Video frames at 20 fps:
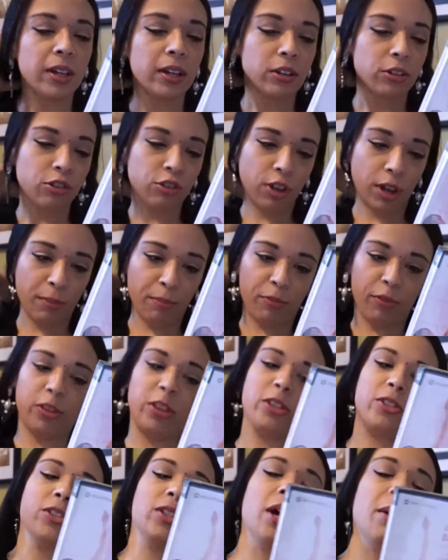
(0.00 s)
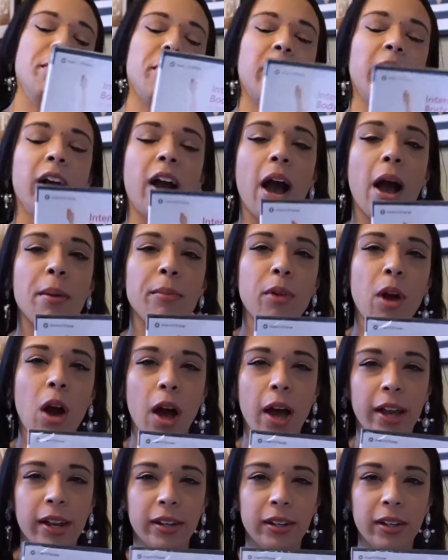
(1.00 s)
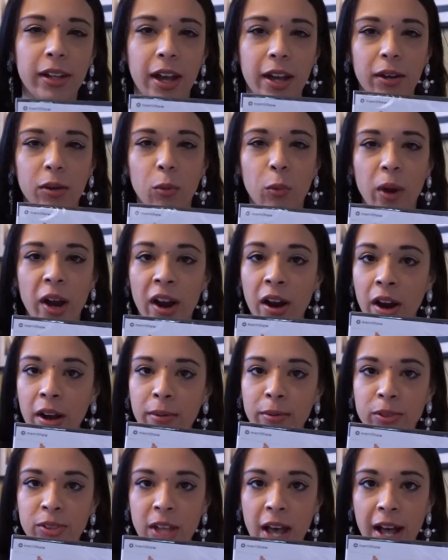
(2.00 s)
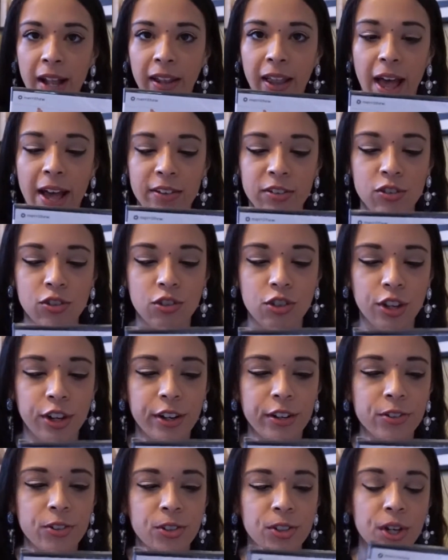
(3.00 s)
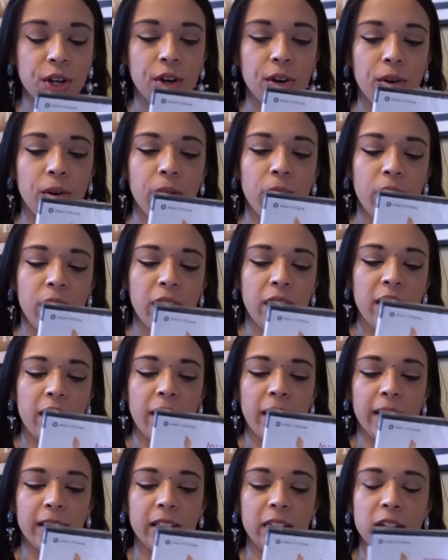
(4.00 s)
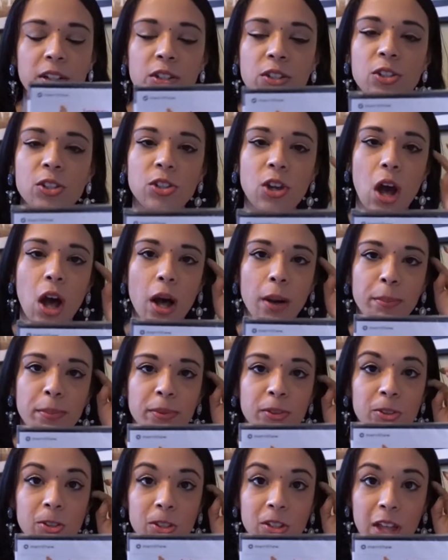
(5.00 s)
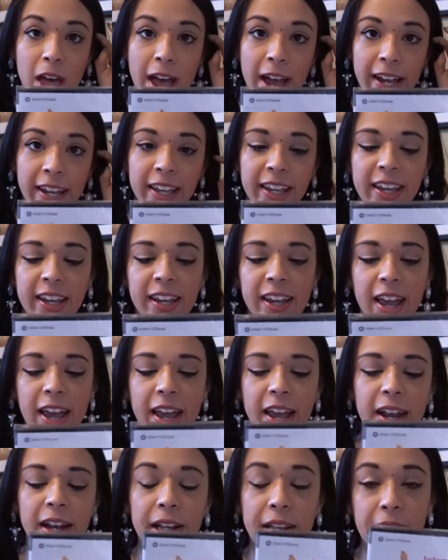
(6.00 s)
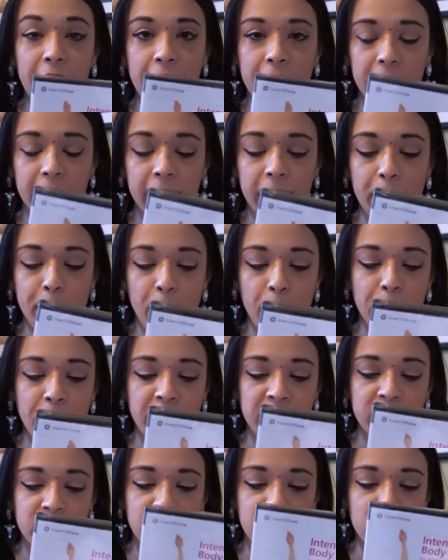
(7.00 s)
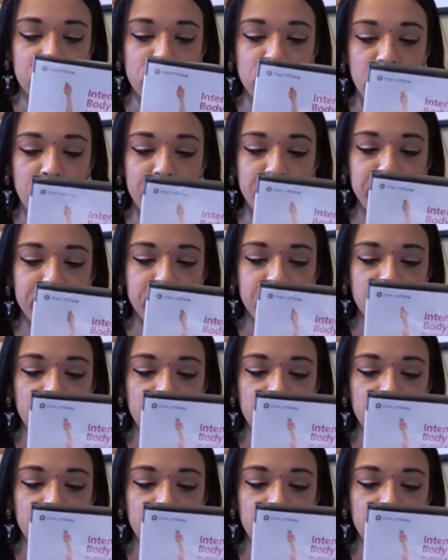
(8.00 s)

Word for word: shape for the summer. I'm not kind of where I was at last year, so I need to stop slacking and get my butt to the gym.